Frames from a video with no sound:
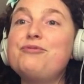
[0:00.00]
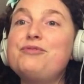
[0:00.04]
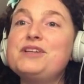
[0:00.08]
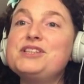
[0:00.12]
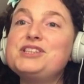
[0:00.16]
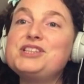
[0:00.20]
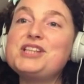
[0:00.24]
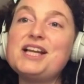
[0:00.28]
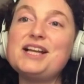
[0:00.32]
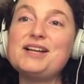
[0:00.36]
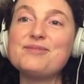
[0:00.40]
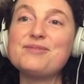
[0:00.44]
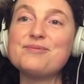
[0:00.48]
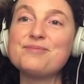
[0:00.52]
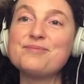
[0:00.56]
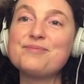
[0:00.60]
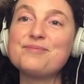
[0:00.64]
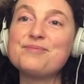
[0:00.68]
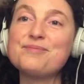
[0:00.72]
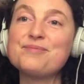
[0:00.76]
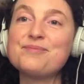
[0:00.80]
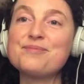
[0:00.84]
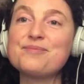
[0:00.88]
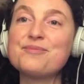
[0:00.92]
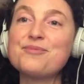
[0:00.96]
their vision
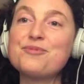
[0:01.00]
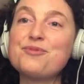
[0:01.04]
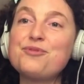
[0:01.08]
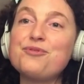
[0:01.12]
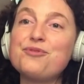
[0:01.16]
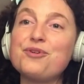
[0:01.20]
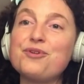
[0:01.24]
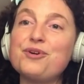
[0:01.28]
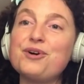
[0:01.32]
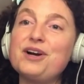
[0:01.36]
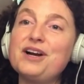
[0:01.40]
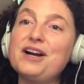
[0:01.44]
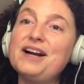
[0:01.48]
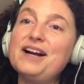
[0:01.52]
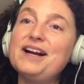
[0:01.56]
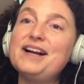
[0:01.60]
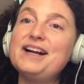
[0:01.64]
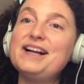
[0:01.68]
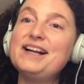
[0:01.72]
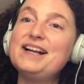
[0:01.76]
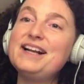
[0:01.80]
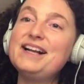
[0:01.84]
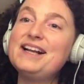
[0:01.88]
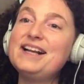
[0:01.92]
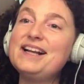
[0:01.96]

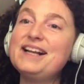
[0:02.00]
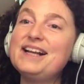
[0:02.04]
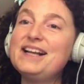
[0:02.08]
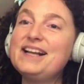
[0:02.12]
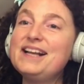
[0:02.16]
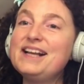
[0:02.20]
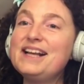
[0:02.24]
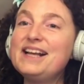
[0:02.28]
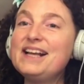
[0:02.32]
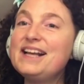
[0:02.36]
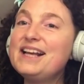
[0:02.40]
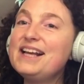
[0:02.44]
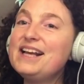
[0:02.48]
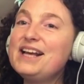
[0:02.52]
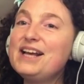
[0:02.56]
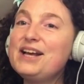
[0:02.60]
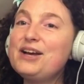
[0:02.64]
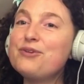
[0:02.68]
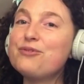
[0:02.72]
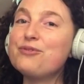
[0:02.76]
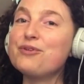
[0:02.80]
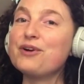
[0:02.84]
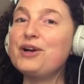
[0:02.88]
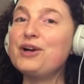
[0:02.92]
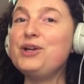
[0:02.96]
for
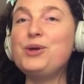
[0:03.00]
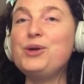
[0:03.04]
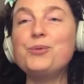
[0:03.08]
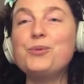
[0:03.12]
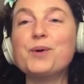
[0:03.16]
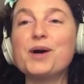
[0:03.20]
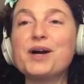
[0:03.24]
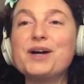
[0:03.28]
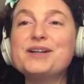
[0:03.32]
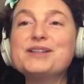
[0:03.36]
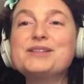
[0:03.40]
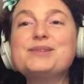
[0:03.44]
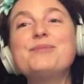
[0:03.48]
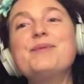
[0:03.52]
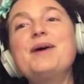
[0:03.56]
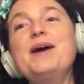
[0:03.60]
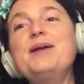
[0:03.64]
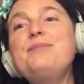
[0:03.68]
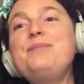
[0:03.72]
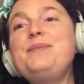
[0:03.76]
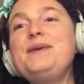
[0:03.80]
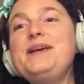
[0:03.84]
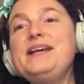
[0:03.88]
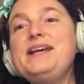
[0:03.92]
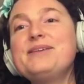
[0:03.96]
a new world
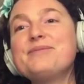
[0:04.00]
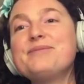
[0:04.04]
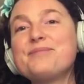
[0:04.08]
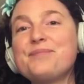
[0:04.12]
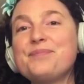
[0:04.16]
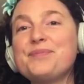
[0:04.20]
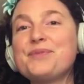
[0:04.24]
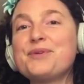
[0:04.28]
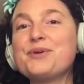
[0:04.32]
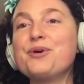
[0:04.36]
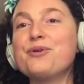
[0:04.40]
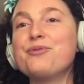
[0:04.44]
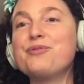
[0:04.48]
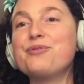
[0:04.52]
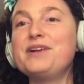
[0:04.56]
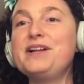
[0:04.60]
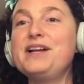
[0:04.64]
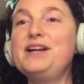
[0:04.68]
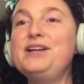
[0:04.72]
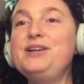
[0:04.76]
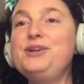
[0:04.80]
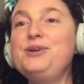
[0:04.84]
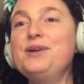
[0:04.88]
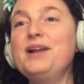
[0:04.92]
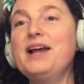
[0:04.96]
might be, or
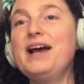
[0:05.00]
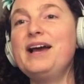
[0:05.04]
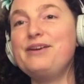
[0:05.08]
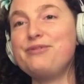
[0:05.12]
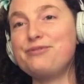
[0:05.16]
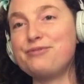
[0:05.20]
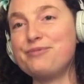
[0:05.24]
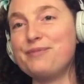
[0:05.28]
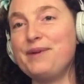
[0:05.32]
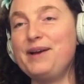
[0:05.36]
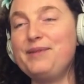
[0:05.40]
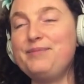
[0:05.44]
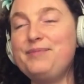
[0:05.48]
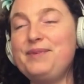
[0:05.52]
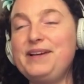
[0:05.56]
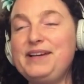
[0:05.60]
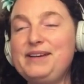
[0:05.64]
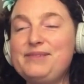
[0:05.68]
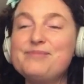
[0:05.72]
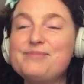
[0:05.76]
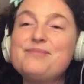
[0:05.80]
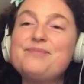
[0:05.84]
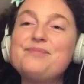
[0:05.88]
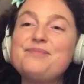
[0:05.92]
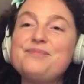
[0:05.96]
for their new life might
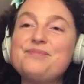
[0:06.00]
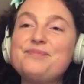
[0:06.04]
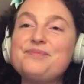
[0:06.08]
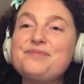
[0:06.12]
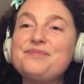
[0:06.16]
be.